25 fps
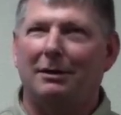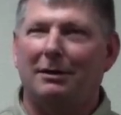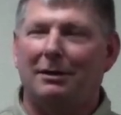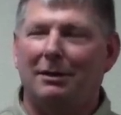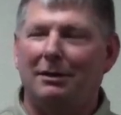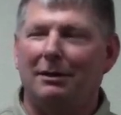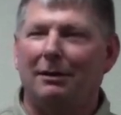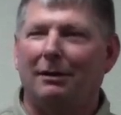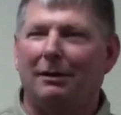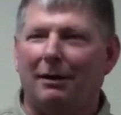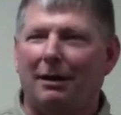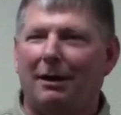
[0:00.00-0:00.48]

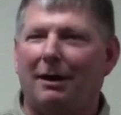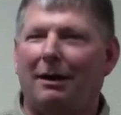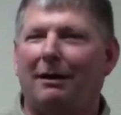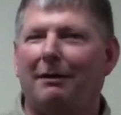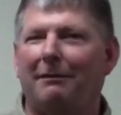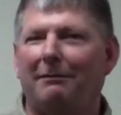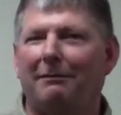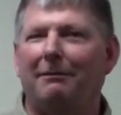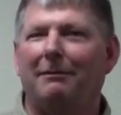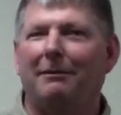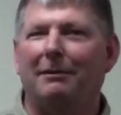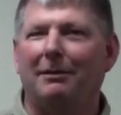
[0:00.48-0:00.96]
kill
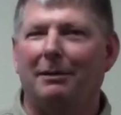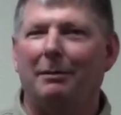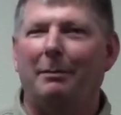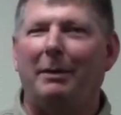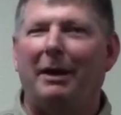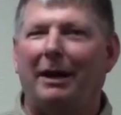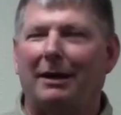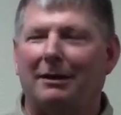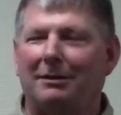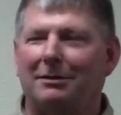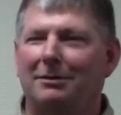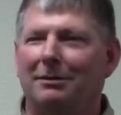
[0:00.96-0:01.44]
off the
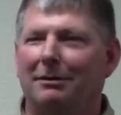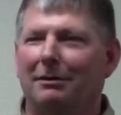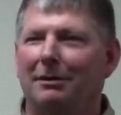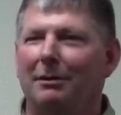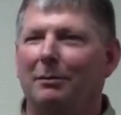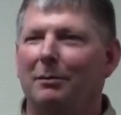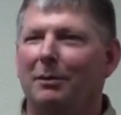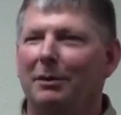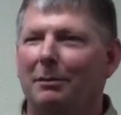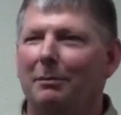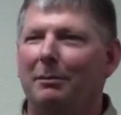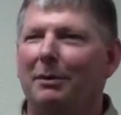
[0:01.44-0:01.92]

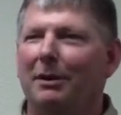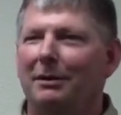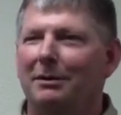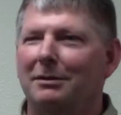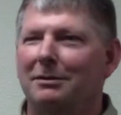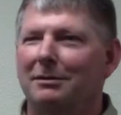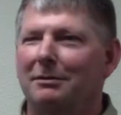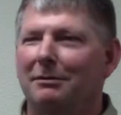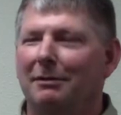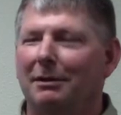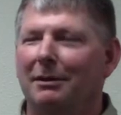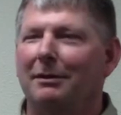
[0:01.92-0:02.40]
bacterium or the
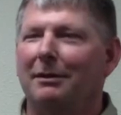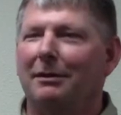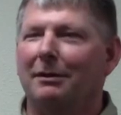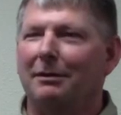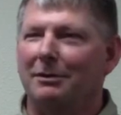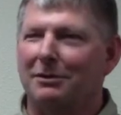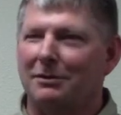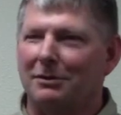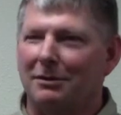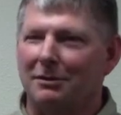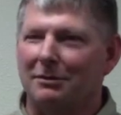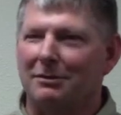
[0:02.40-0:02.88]
bugs that are in
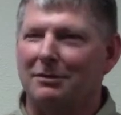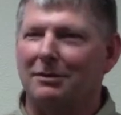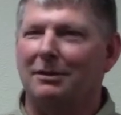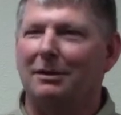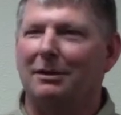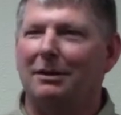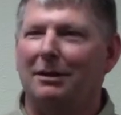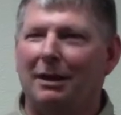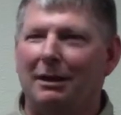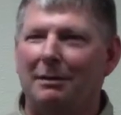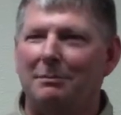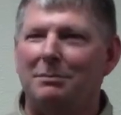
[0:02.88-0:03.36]
there so that
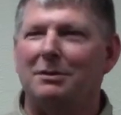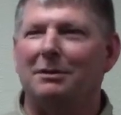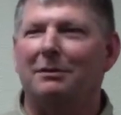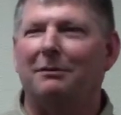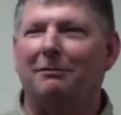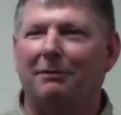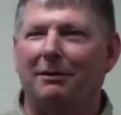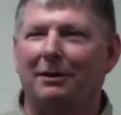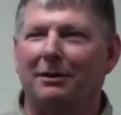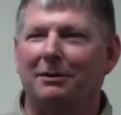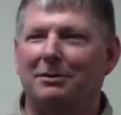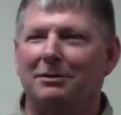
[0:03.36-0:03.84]
it keeps
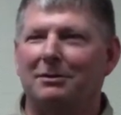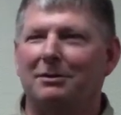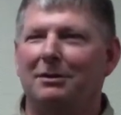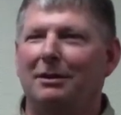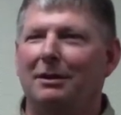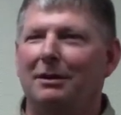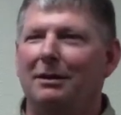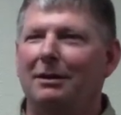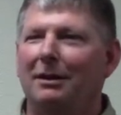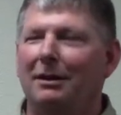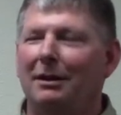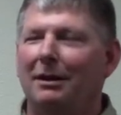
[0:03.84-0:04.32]
it
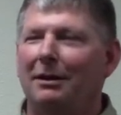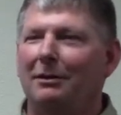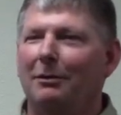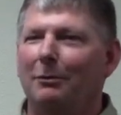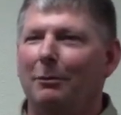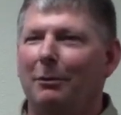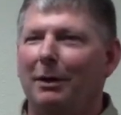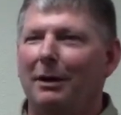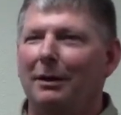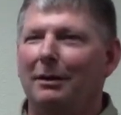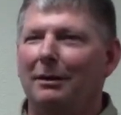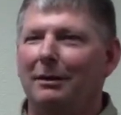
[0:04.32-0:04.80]
functioning in
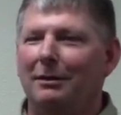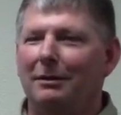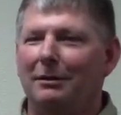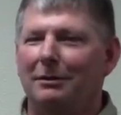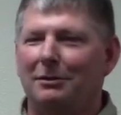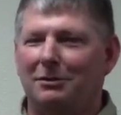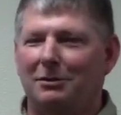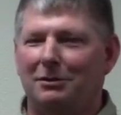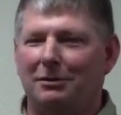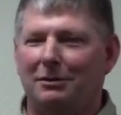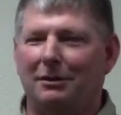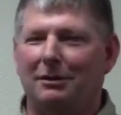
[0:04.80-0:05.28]
the way that
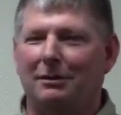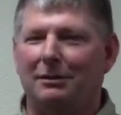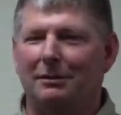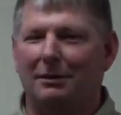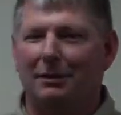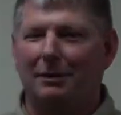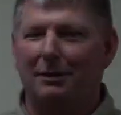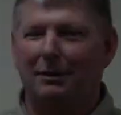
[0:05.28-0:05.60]
it should.